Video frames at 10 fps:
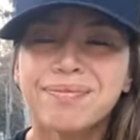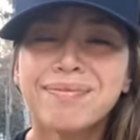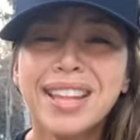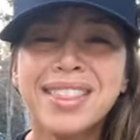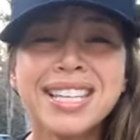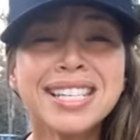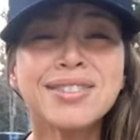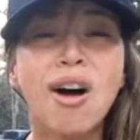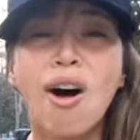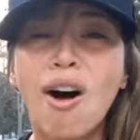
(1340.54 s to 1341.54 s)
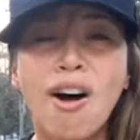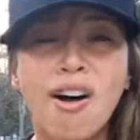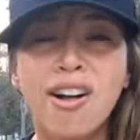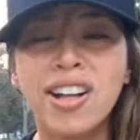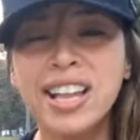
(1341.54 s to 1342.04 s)
this is
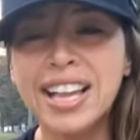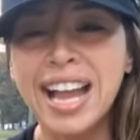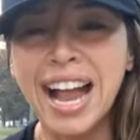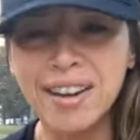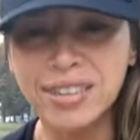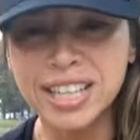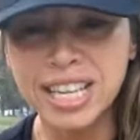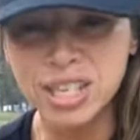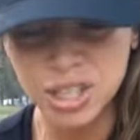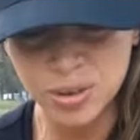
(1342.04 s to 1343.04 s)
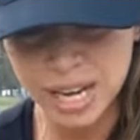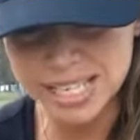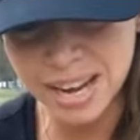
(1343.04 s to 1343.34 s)
all, everything. Do you guys have